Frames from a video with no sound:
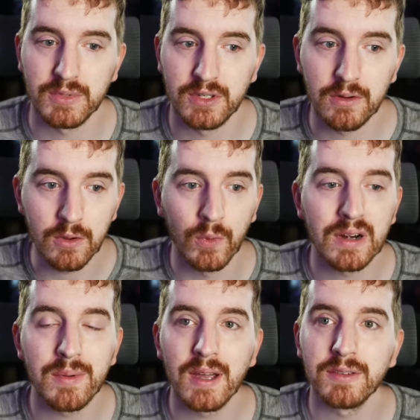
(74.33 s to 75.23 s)
So you want
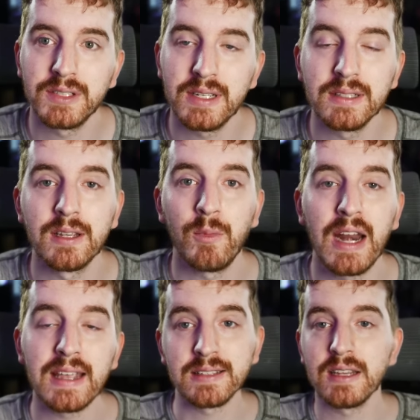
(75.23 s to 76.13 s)
to be able to send someone
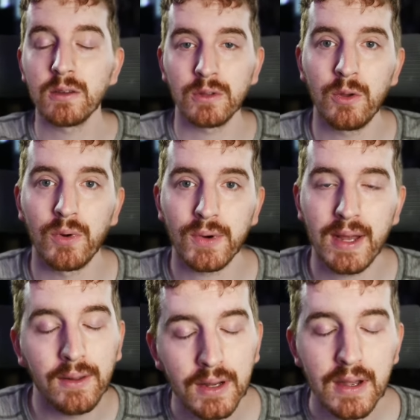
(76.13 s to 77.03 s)
a single
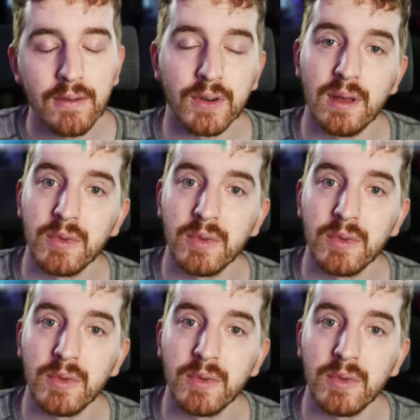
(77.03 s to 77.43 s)
URL for them